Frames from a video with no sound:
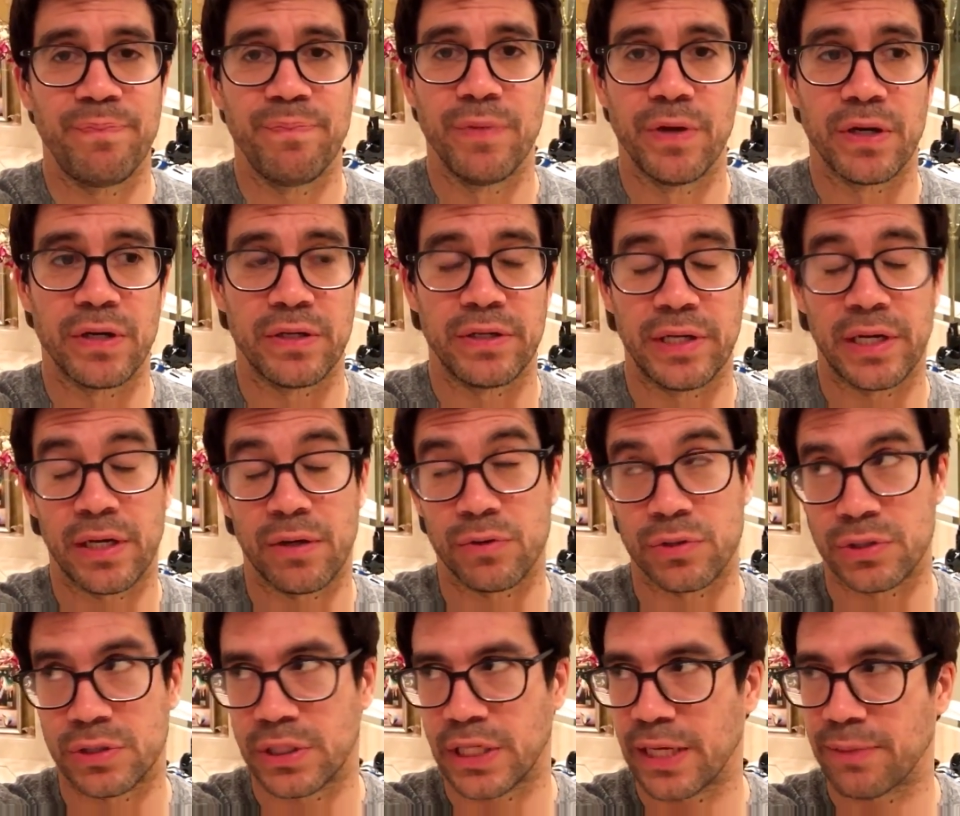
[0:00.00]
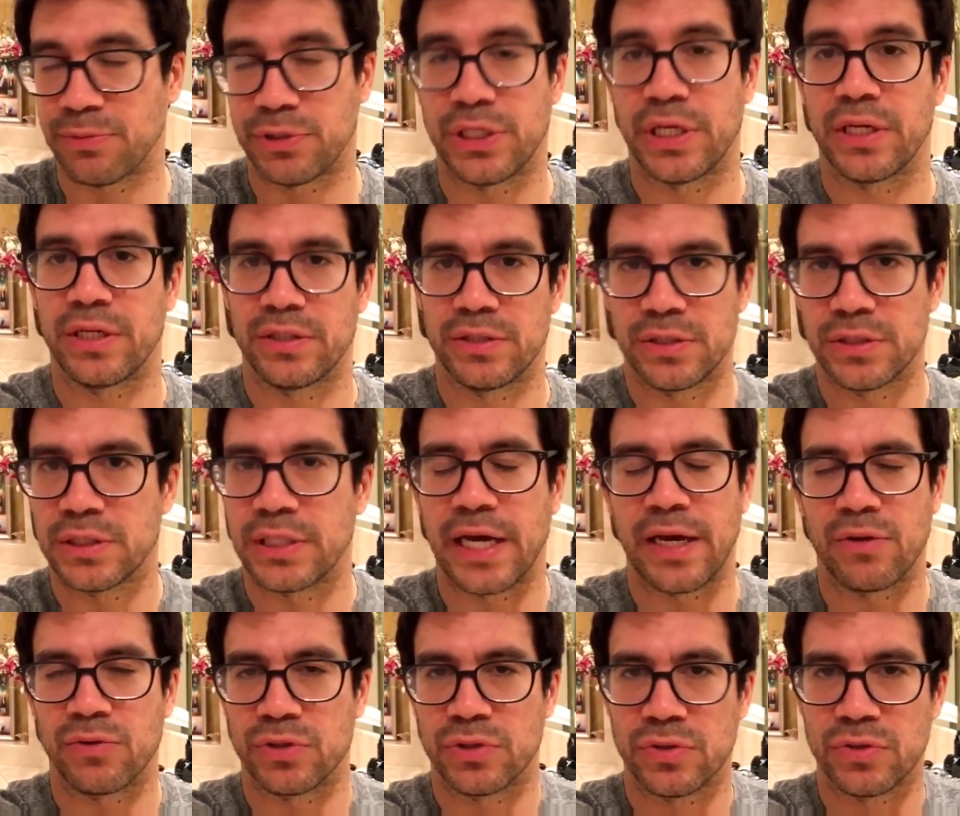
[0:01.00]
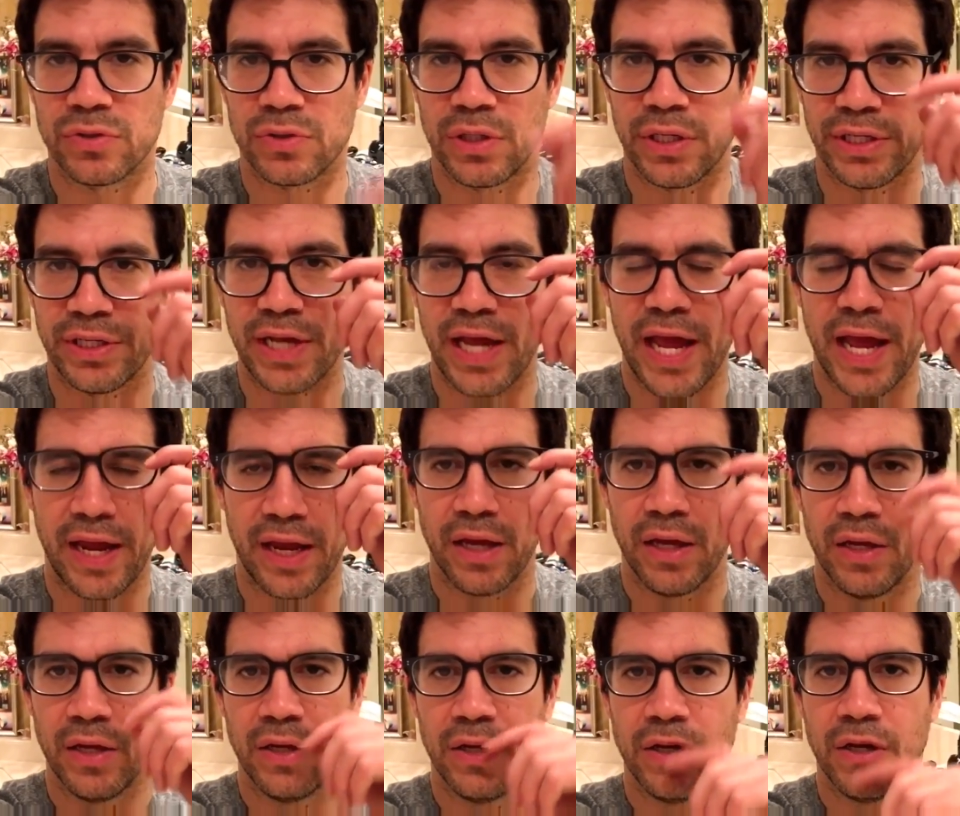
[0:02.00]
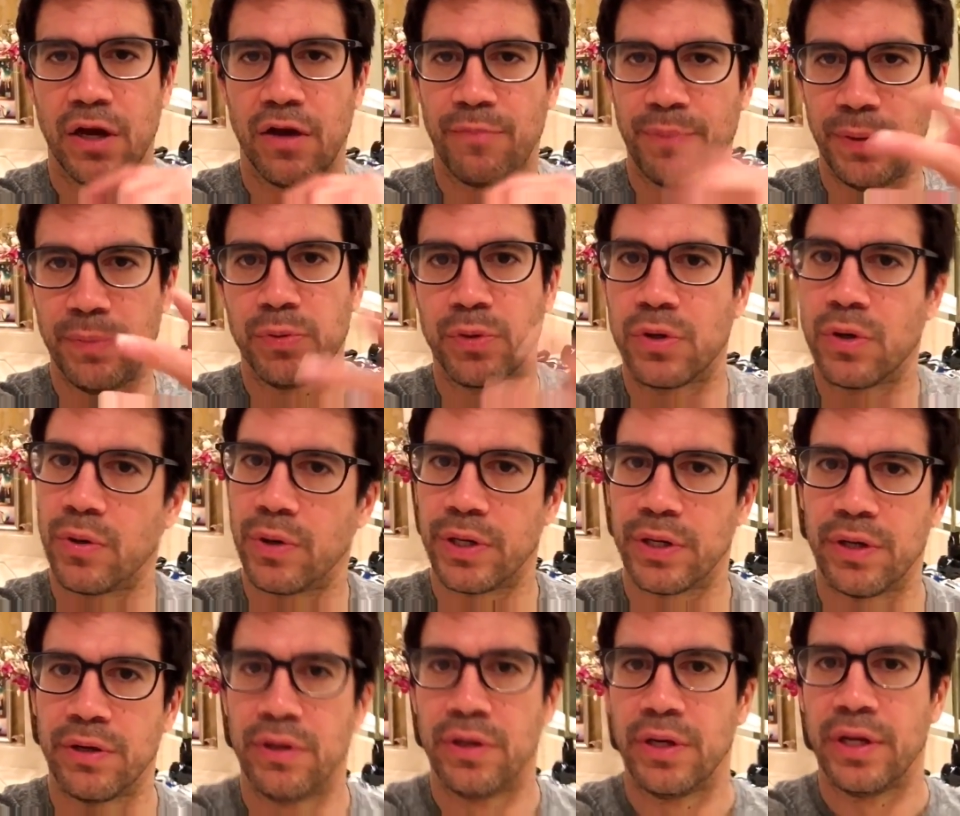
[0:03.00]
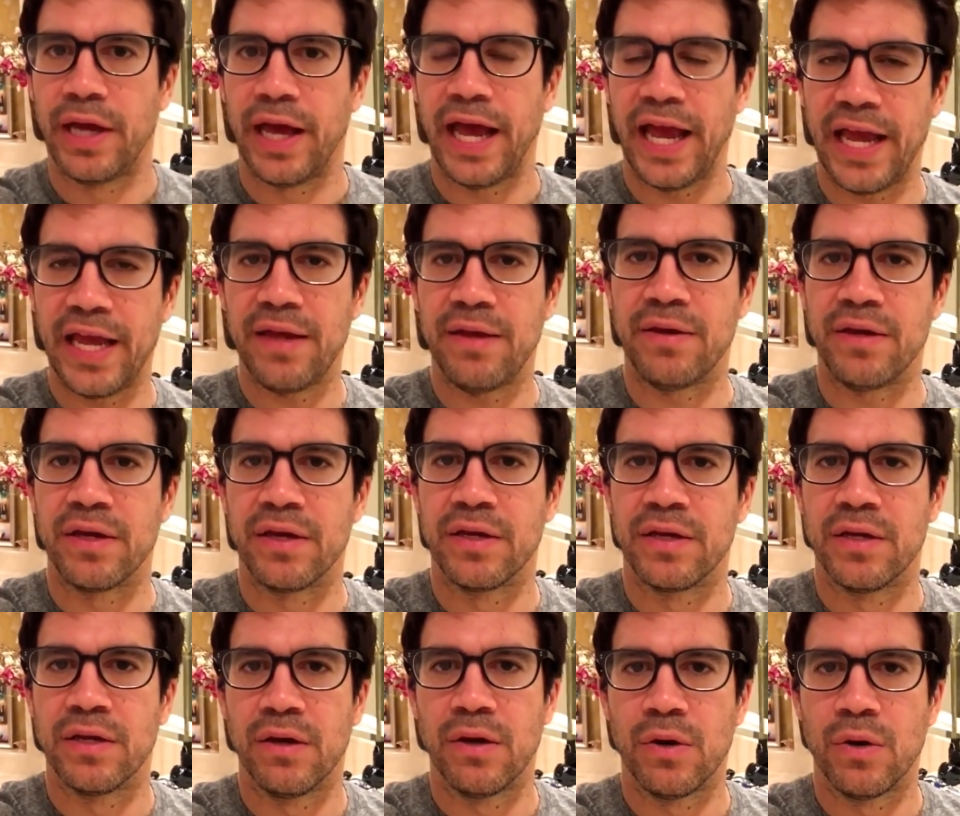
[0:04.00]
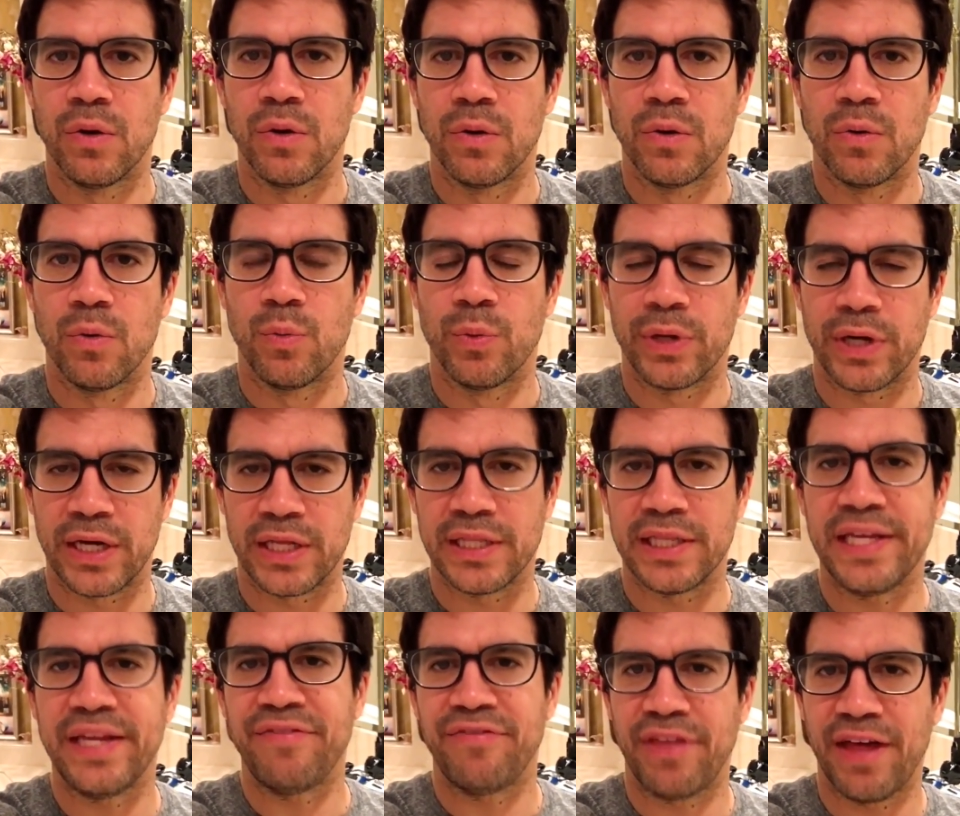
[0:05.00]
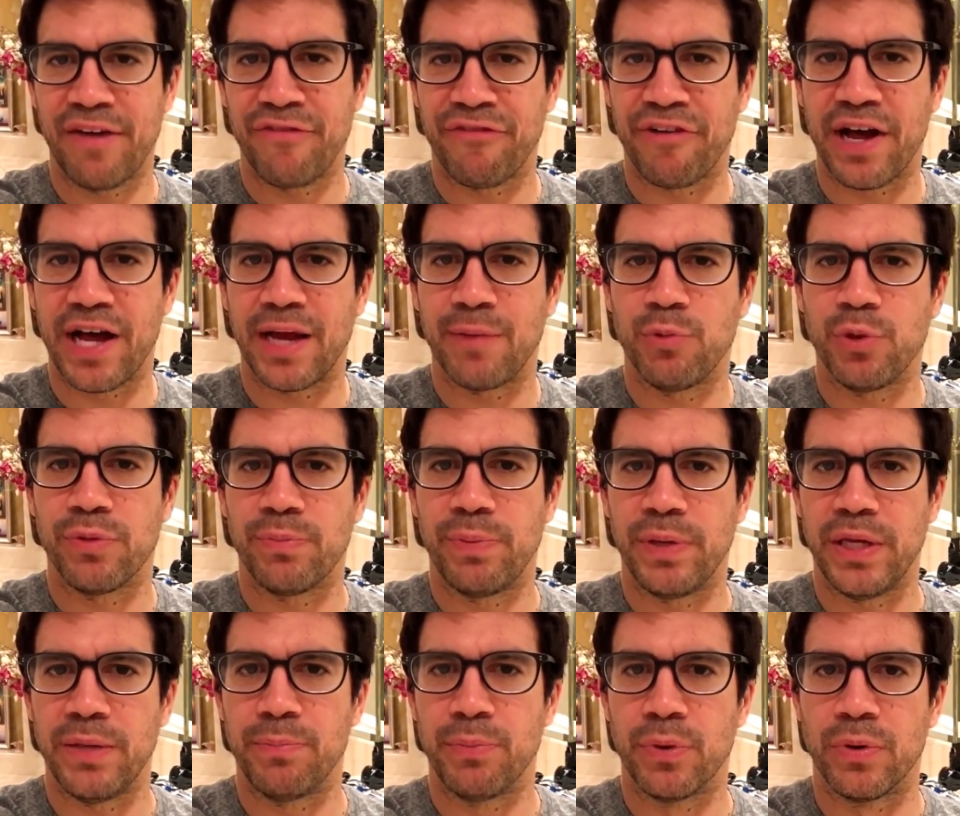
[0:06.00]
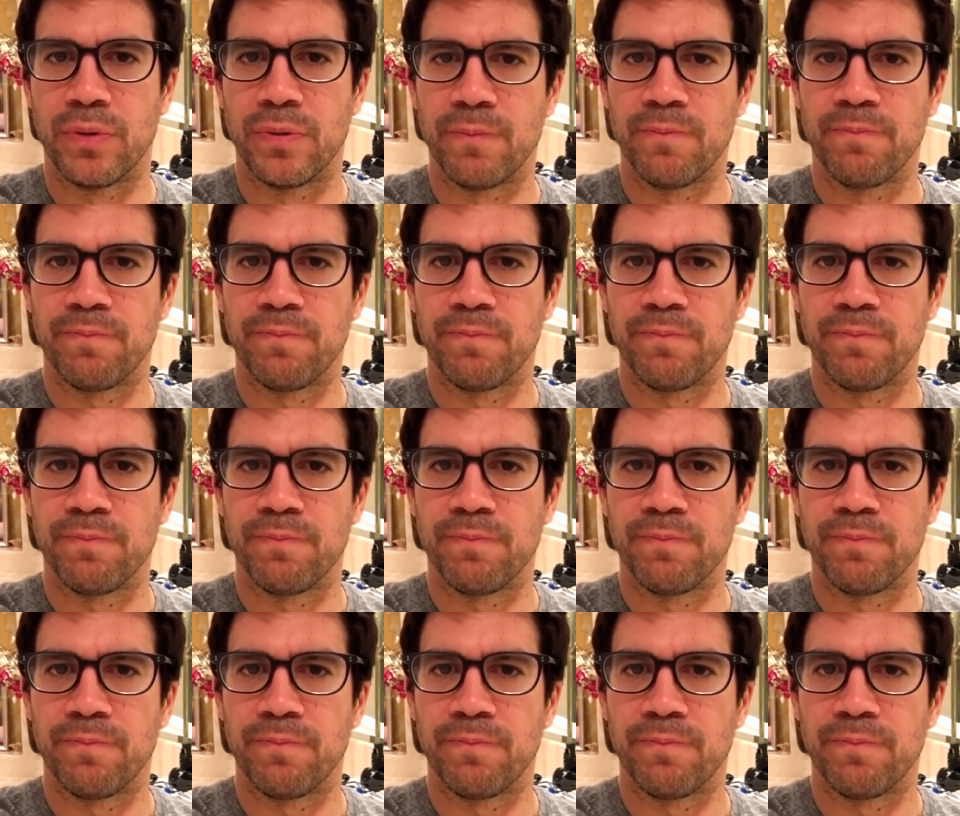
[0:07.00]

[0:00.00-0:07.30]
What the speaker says: Now Snapchat, it's thousands a day of people going, hey, when I leave that vibe with people,